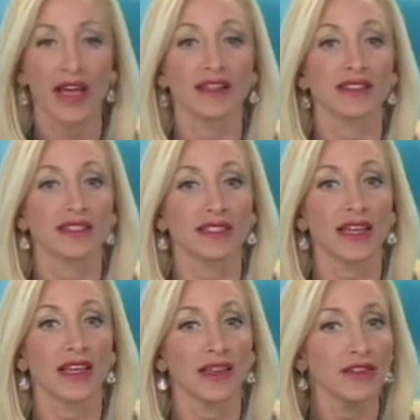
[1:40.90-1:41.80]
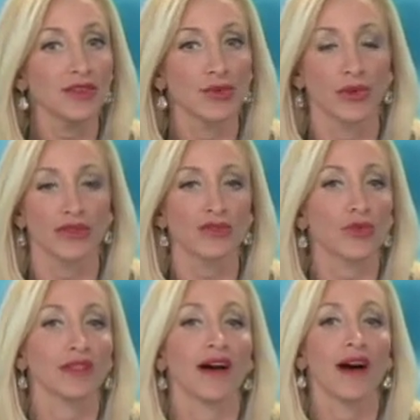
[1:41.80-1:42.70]
and to stay indoors
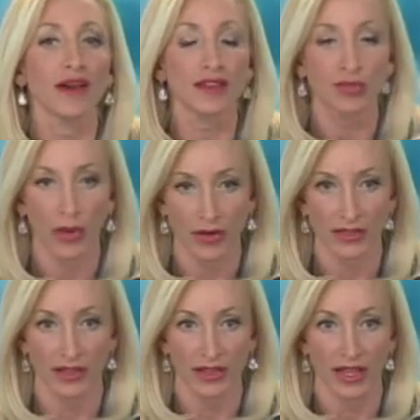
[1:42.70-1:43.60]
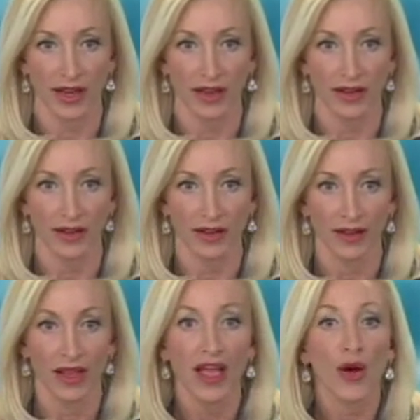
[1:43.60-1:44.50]
during the hottest parts of the day.
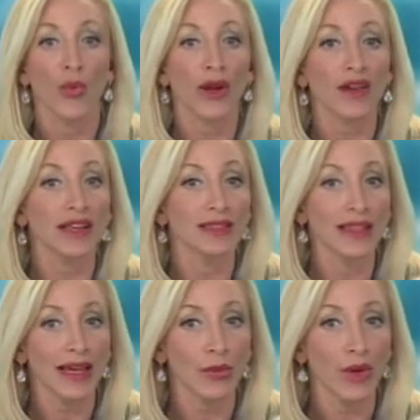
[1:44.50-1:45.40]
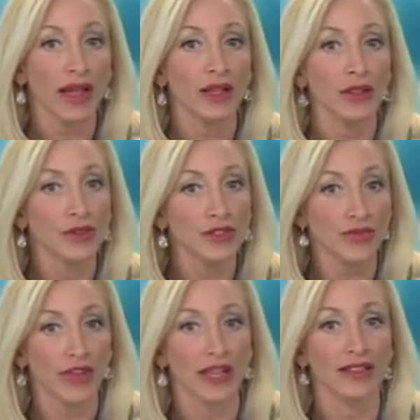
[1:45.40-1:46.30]
Wearing lightweight,
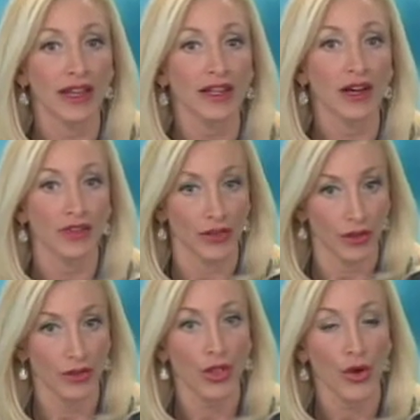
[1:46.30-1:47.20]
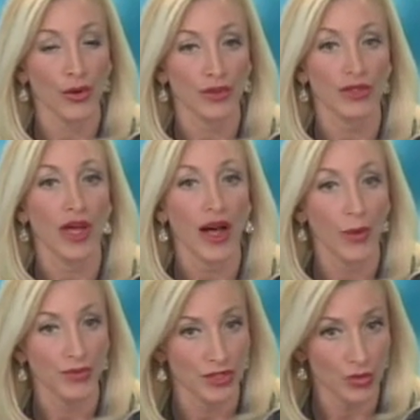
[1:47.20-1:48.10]
loose-fitting, light-colored clothes
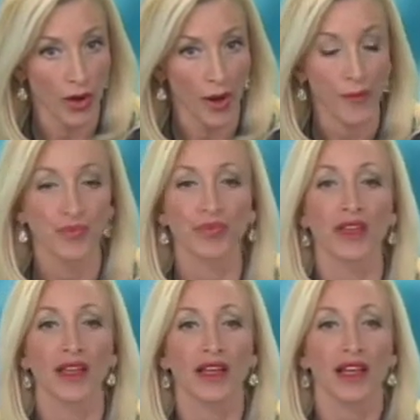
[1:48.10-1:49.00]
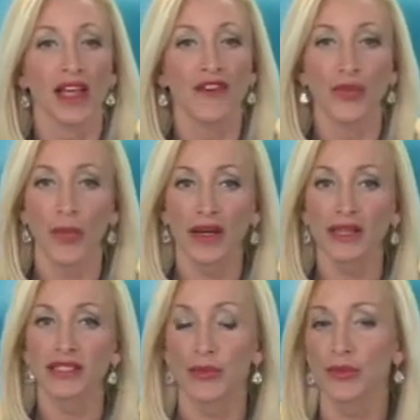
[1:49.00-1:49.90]
helps as well. If the body
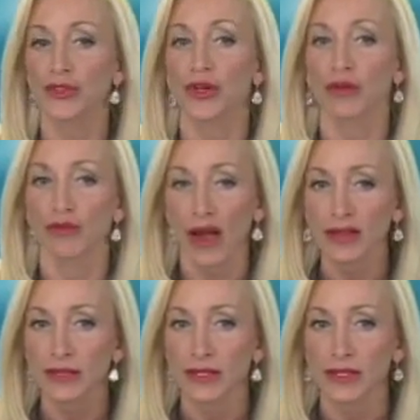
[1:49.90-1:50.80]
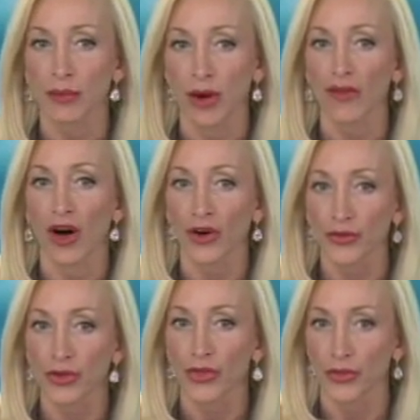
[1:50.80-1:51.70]
temperature rises above
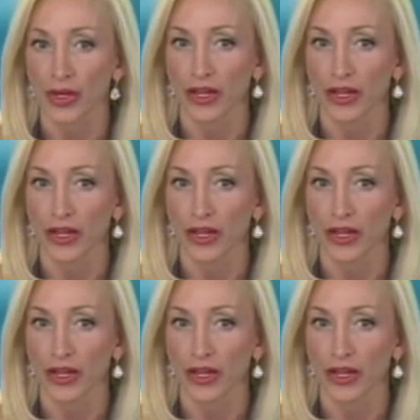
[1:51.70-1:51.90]
103